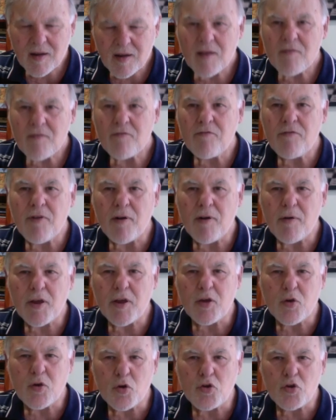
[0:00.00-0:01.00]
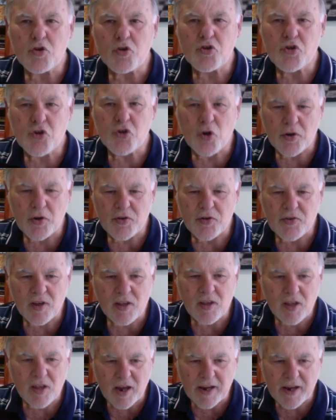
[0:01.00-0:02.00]
Very good choice. I
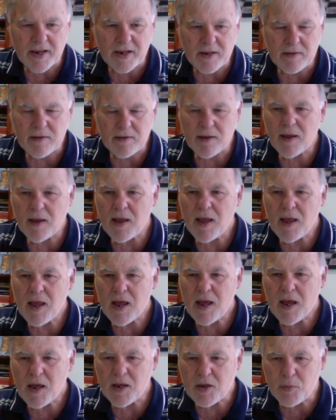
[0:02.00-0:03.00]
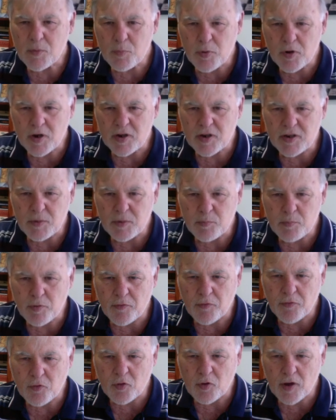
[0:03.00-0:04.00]
like it. Computer did
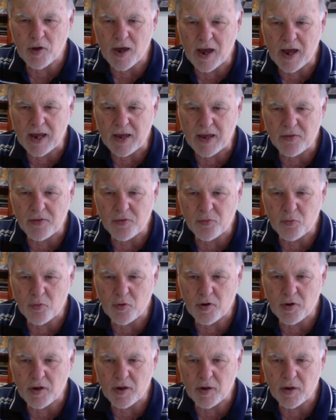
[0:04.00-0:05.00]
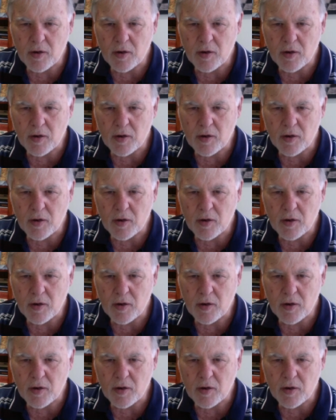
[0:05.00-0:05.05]
prefer a3.